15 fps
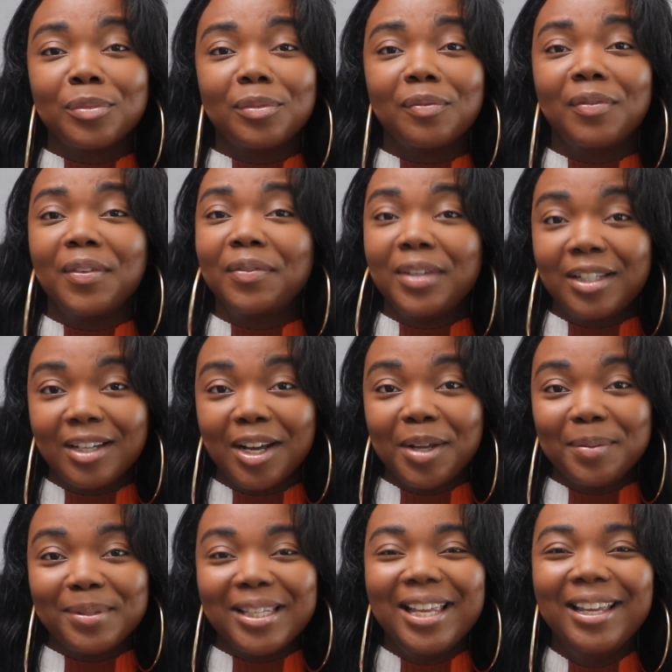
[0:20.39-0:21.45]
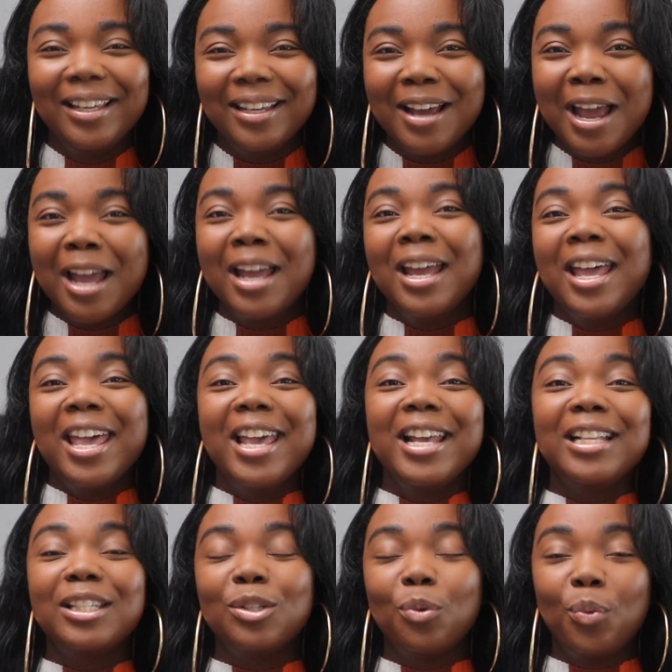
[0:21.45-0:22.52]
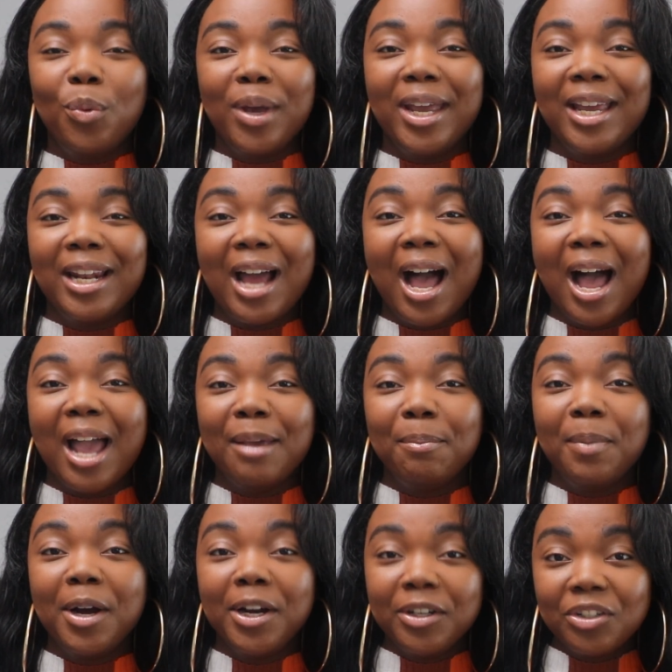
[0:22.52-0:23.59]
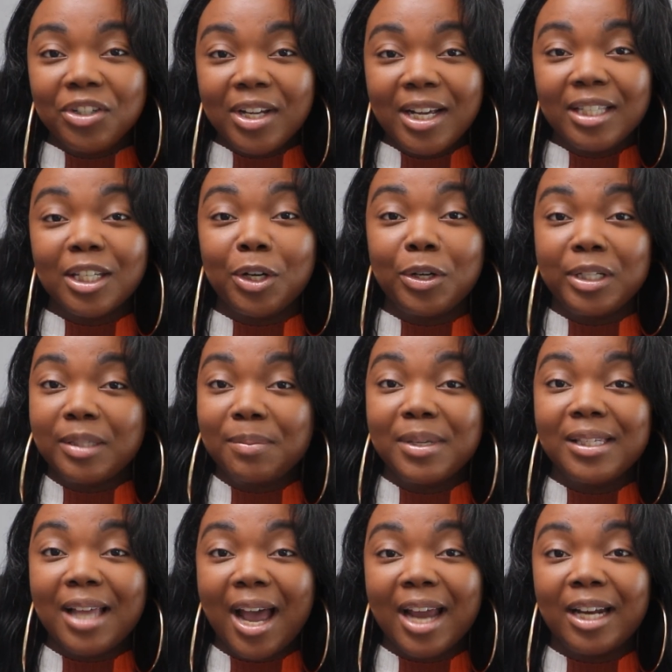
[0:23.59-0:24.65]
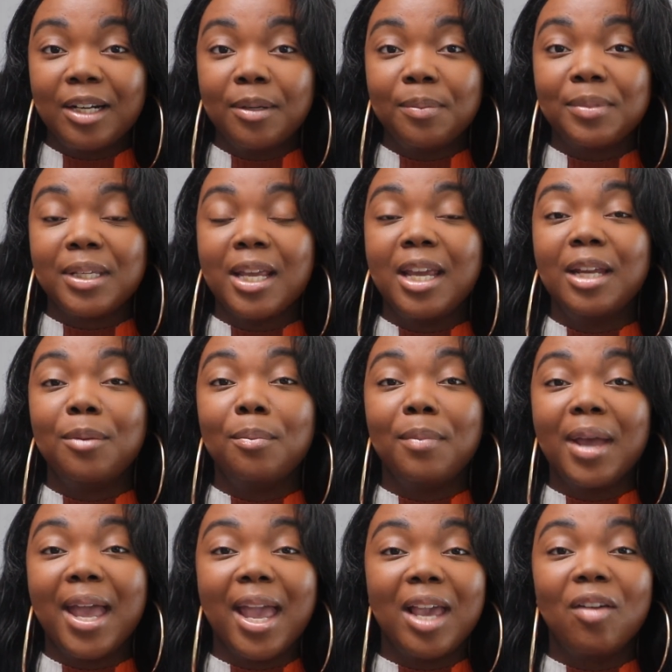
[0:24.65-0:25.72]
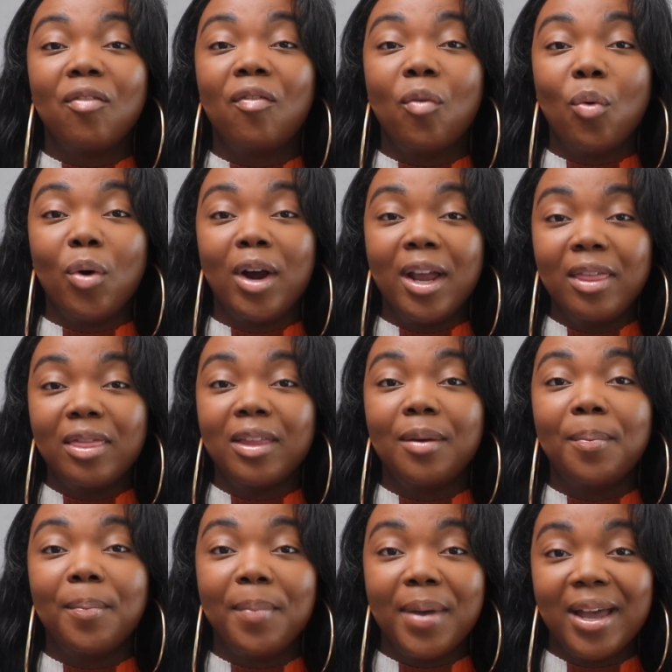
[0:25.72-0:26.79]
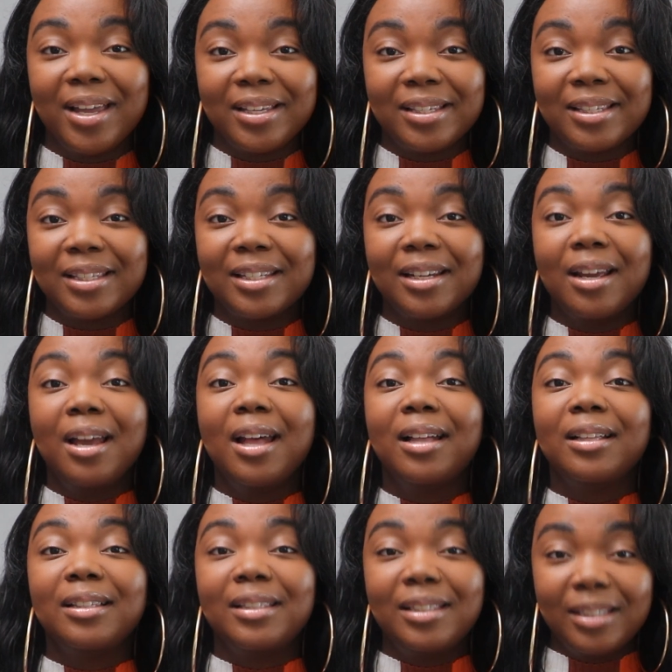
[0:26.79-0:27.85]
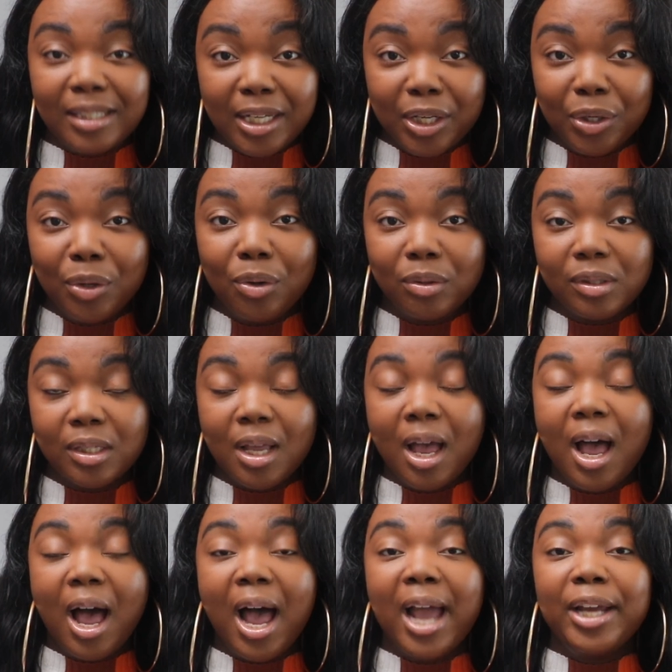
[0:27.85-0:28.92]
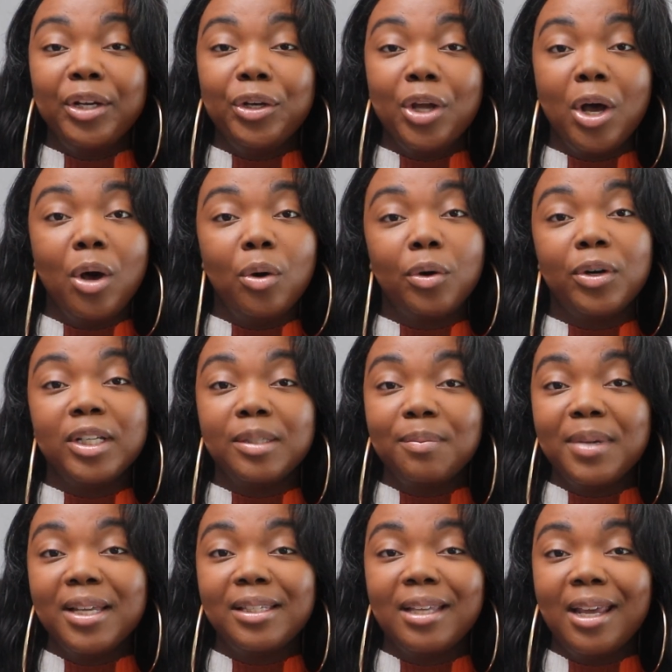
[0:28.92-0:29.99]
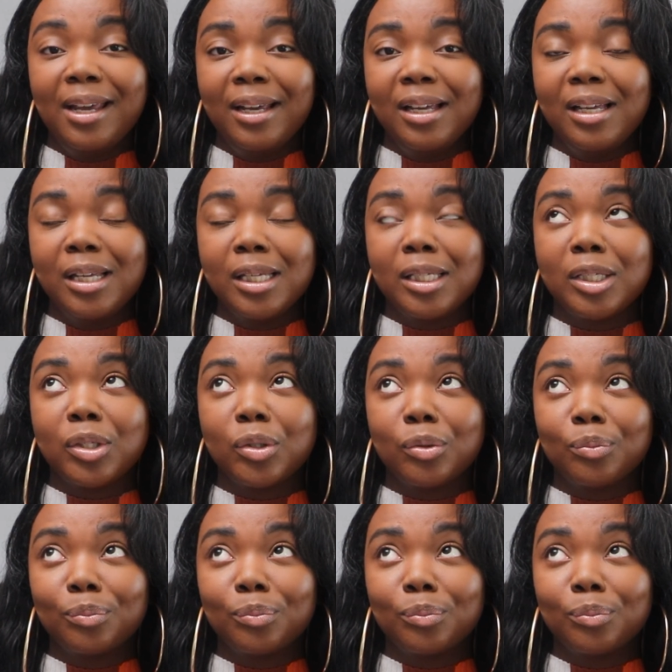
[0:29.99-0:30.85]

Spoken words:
50 times. It's when I purchase Christmas items in May for the best deals. I know Christmas is